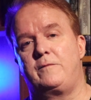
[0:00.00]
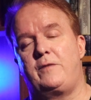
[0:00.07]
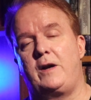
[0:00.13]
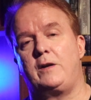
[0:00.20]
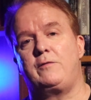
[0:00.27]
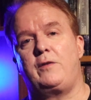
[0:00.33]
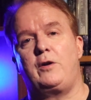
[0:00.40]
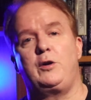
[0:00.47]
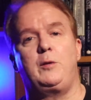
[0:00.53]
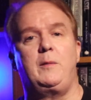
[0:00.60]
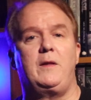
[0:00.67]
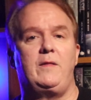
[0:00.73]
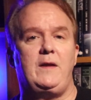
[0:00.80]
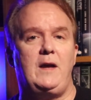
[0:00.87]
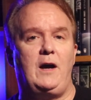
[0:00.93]
final volume
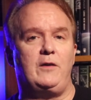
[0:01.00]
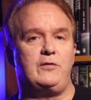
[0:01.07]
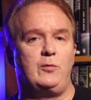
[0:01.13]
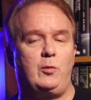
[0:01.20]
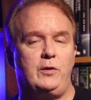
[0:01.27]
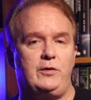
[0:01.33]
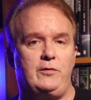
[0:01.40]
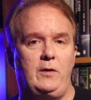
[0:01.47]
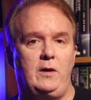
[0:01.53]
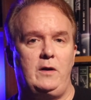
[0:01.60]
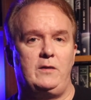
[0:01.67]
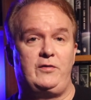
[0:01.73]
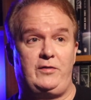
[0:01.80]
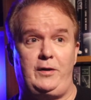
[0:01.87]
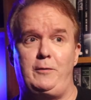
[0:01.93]
in the House War
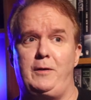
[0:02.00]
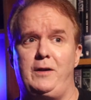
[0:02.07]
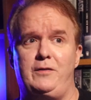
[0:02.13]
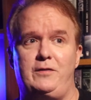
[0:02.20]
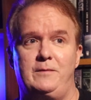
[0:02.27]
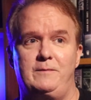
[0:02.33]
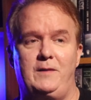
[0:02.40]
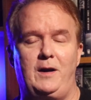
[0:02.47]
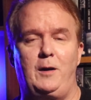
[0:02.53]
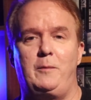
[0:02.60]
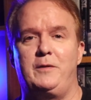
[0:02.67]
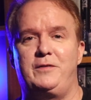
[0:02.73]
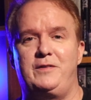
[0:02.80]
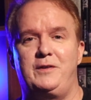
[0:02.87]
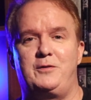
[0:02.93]
uh, series. I
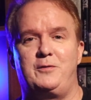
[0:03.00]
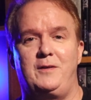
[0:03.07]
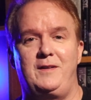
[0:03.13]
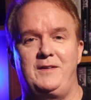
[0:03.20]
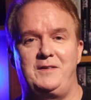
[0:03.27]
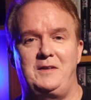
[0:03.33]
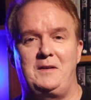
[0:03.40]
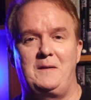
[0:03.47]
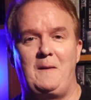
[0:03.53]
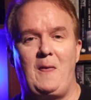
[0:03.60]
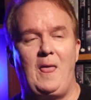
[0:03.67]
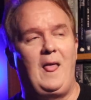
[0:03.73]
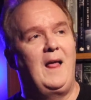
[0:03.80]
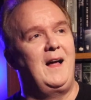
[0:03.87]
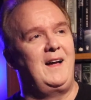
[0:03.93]
almost said trilogy.
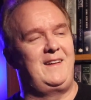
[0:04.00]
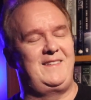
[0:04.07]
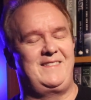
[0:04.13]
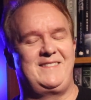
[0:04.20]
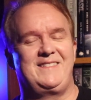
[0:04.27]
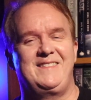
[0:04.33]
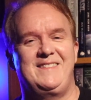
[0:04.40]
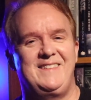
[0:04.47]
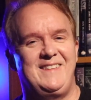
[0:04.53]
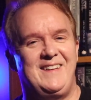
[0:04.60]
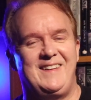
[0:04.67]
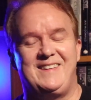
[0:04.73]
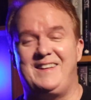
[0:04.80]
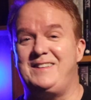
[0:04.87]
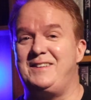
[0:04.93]

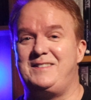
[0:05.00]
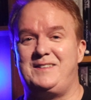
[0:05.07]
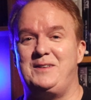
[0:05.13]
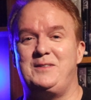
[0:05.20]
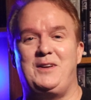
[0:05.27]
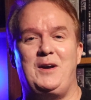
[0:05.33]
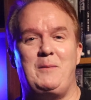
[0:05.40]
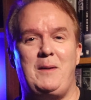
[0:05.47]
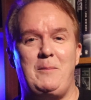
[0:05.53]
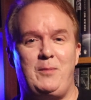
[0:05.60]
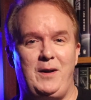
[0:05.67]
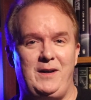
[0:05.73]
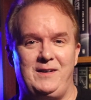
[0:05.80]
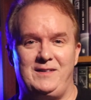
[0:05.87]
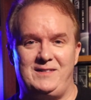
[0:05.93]
That just shows you how my
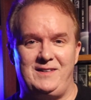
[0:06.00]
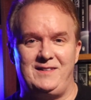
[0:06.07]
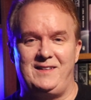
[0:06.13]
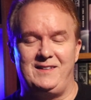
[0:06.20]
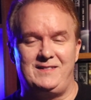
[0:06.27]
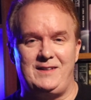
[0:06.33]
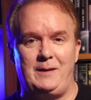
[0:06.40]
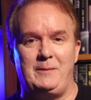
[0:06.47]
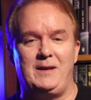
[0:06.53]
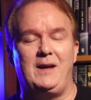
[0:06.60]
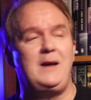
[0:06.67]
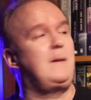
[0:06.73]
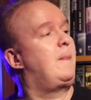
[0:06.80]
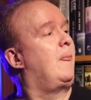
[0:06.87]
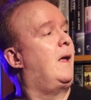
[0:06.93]
brain is at this time of
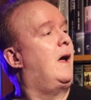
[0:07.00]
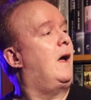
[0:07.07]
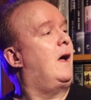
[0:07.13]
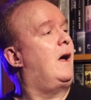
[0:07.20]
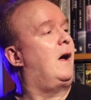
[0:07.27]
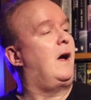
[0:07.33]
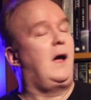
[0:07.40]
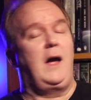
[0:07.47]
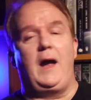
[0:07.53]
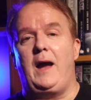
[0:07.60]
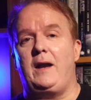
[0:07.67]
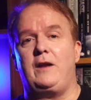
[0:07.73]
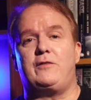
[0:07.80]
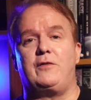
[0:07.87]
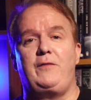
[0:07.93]
night.
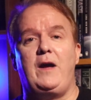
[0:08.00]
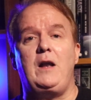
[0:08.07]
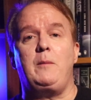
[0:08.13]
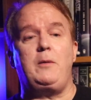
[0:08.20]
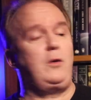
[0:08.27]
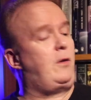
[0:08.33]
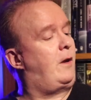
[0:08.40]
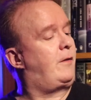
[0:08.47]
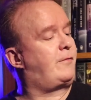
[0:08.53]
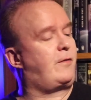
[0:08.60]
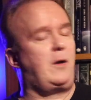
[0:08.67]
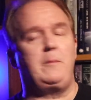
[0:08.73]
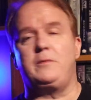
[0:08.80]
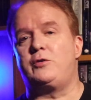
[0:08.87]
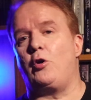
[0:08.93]
And it's available
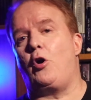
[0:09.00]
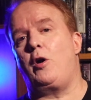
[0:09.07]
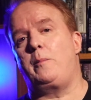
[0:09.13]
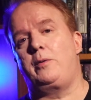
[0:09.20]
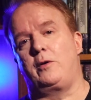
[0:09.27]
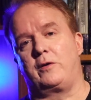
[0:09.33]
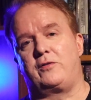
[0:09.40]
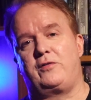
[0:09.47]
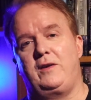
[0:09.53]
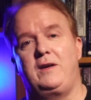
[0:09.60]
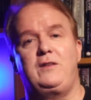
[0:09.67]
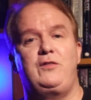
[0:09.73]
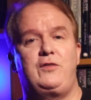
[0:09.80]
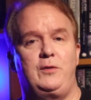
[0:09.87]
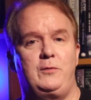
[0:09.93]
from Daw Books
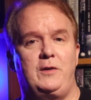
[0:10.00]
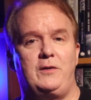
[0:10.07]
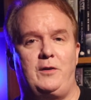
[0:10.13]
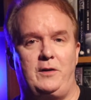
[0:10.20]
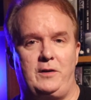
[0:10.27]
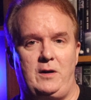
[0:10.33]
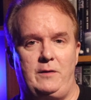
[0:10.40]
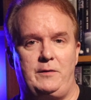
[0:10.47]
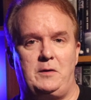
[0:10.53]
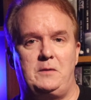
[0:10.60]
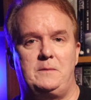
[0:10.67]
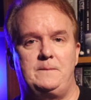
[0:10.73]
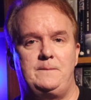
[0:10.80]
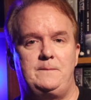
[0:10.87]
in June in hardcover.